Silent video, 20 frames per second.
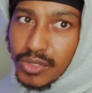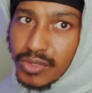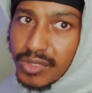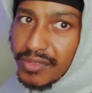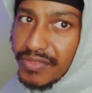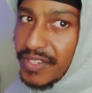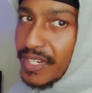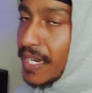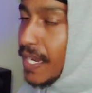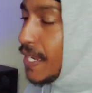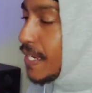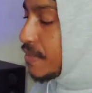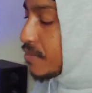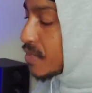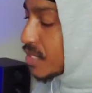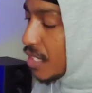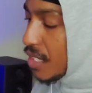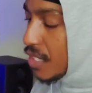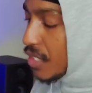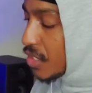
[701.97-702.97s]
use it for games,
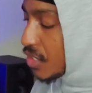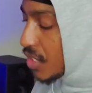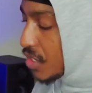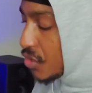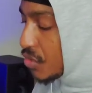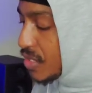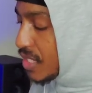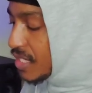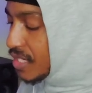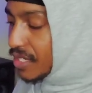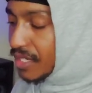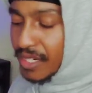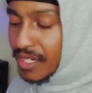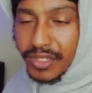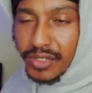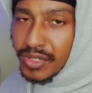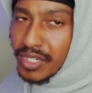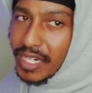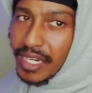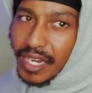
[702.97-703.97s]
and you
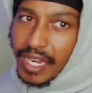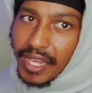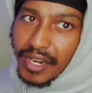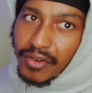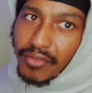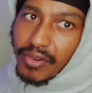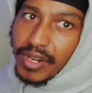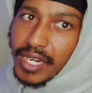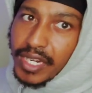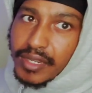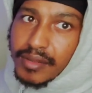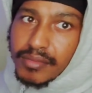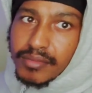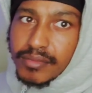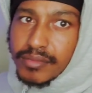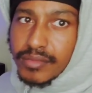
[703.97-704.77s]
need a lot of RAM.